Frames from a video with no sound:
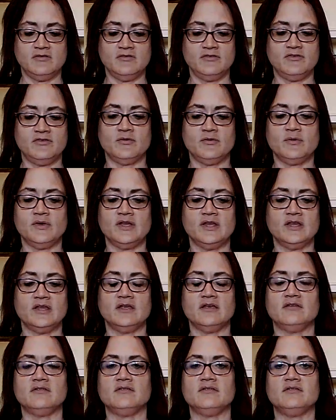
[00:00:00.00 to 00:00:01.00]
doing
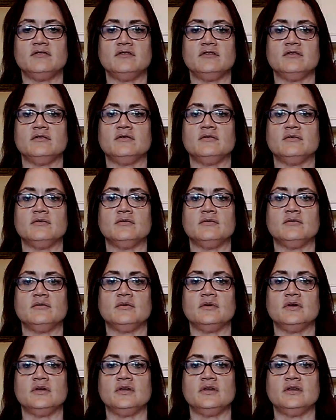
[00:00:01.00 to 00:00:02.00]
this to,
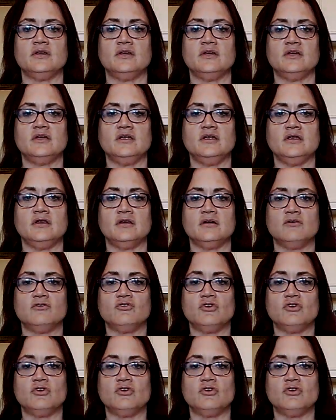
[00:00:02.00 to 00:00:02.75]
you know,